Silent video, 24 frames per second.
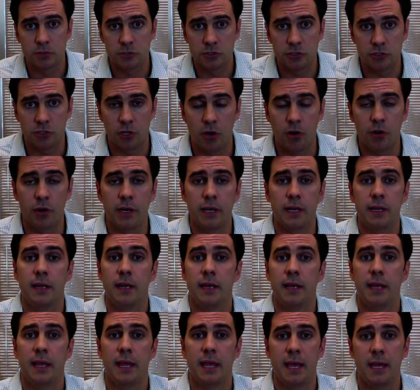Sorry,
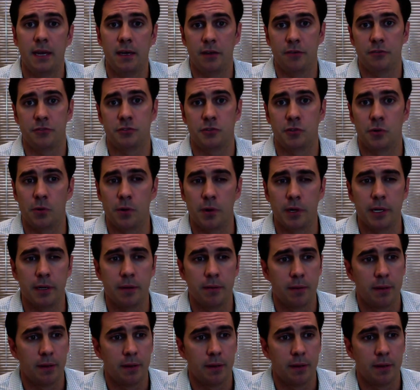end of story.